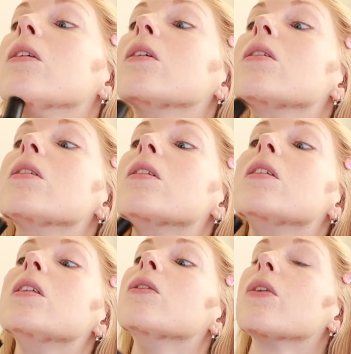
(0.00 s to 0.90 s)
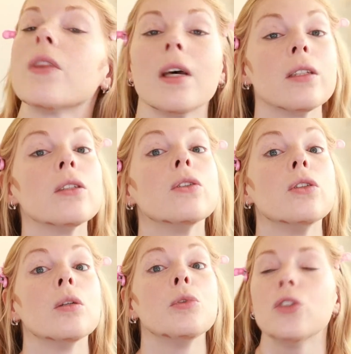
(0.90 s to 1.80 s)
Conceal that
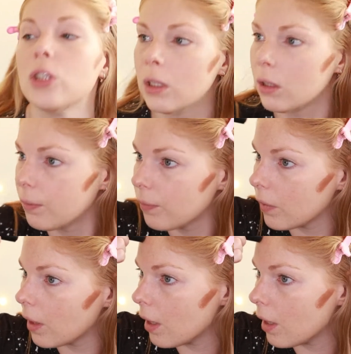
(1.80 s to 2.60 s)
double chin